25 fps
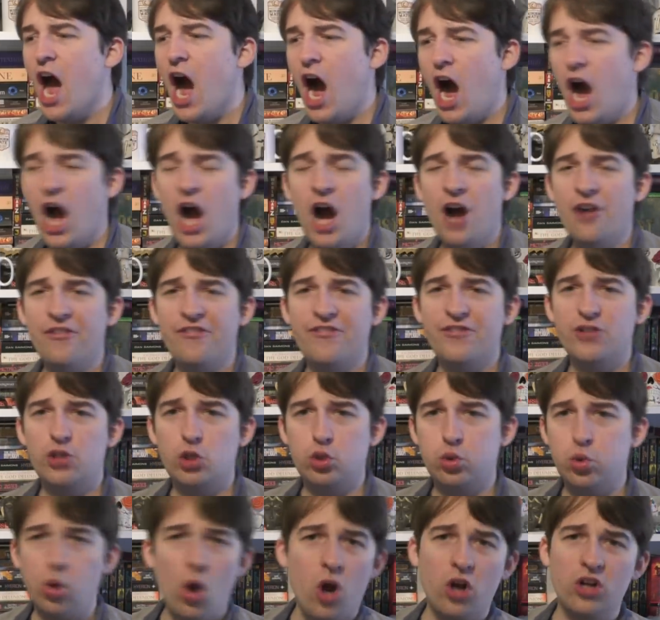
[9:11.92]
half
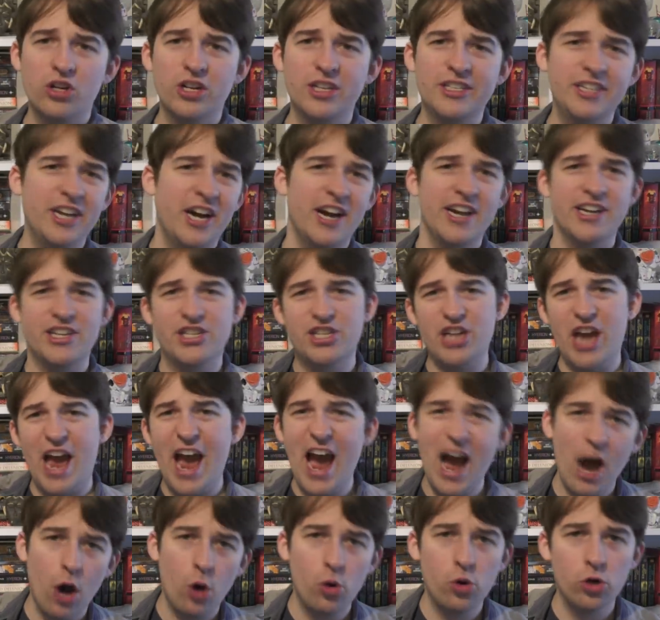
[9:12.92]
troglodyte
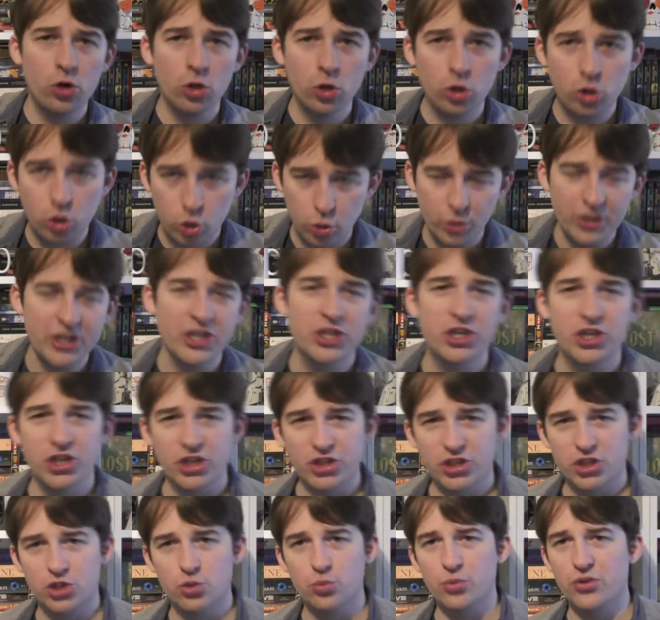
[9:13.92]
owl
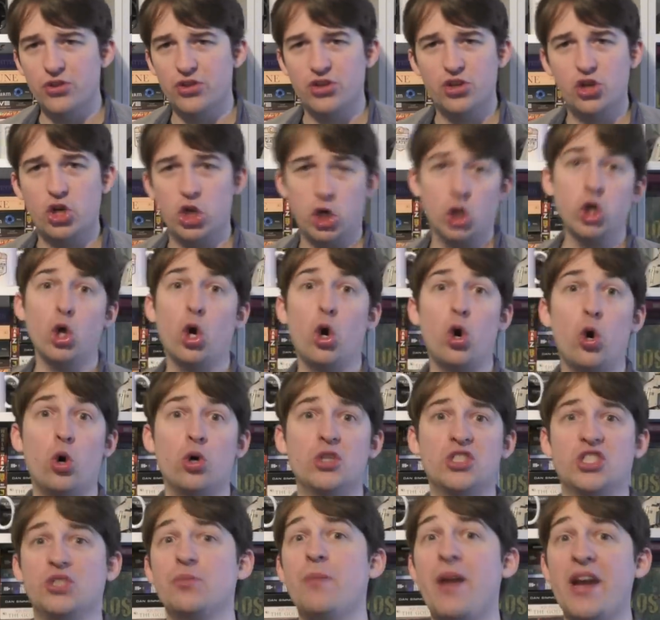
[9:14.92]
creatures with
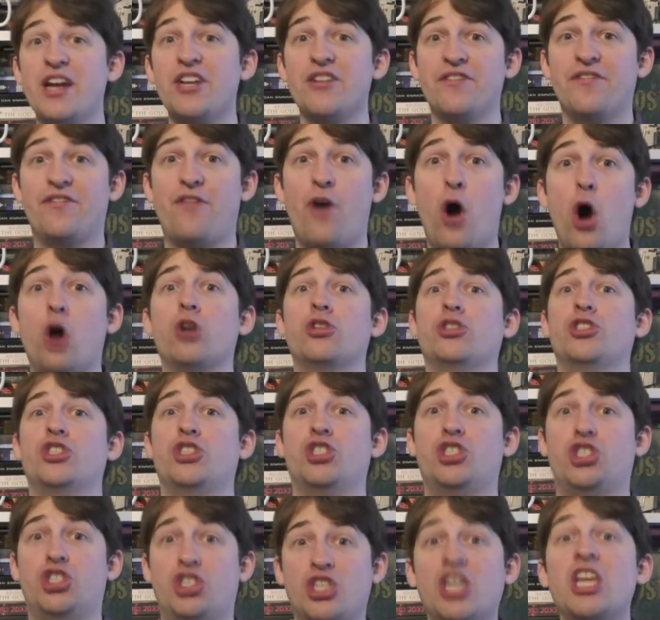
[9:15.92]
claws made of hot
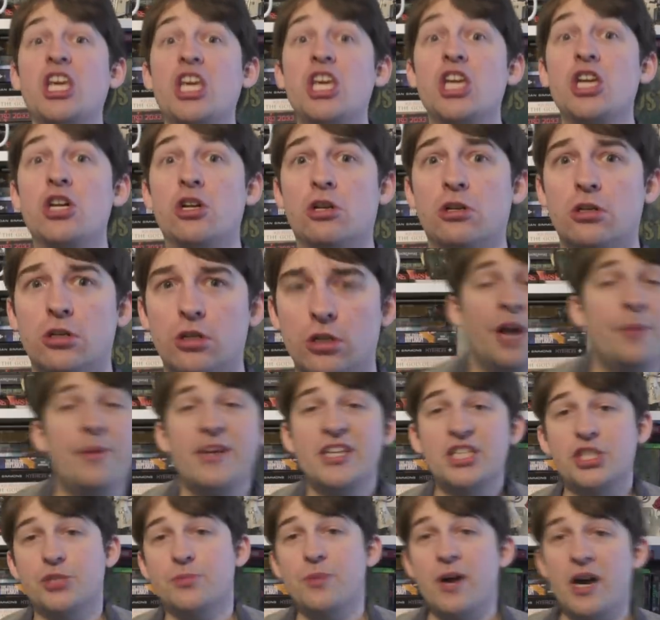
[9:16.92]
steel. A
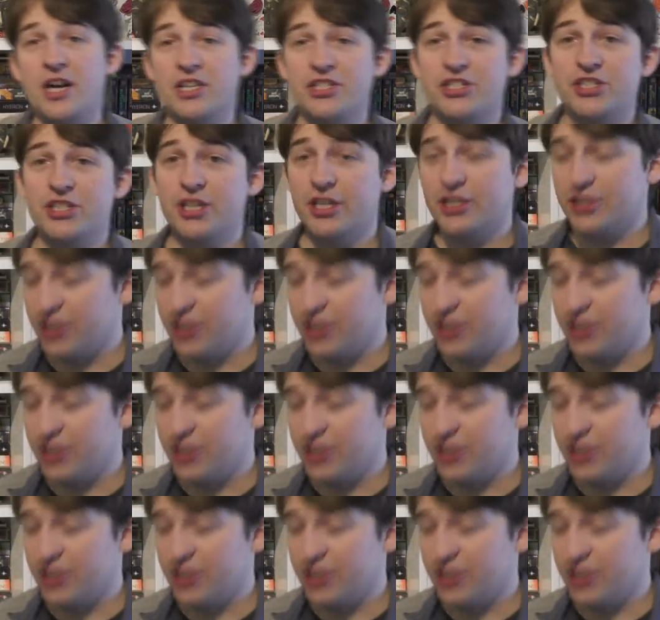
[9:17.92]
Beastmaster